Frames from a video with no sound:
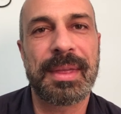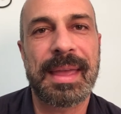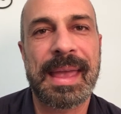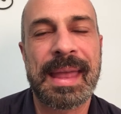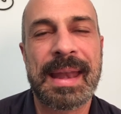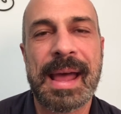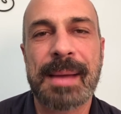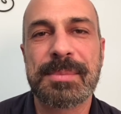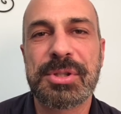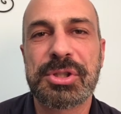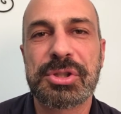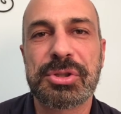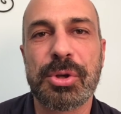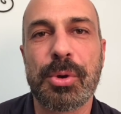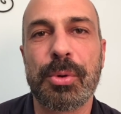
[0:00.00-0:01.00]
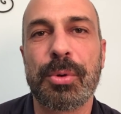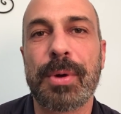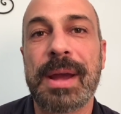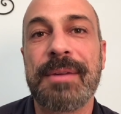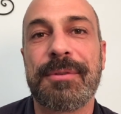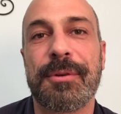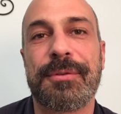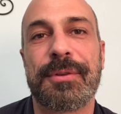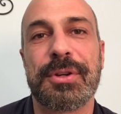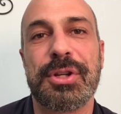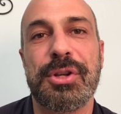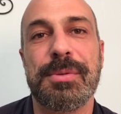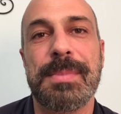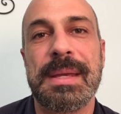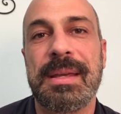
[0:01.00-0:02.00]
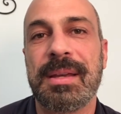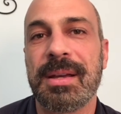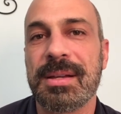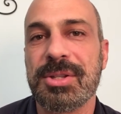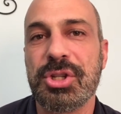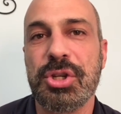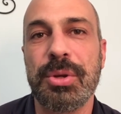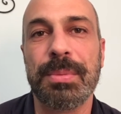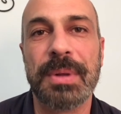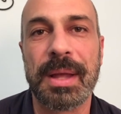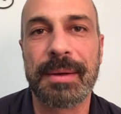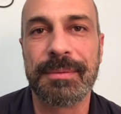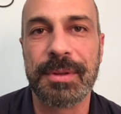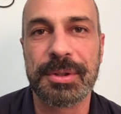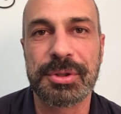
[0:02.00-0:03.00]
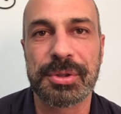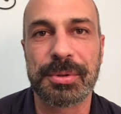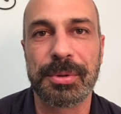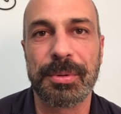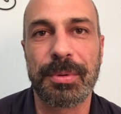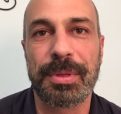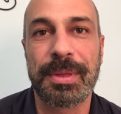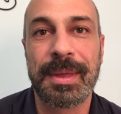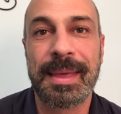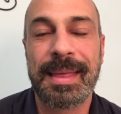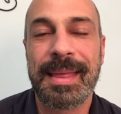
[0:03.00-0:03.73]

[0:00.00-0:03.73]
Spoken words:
and I'm so grateful for you because you love the truth.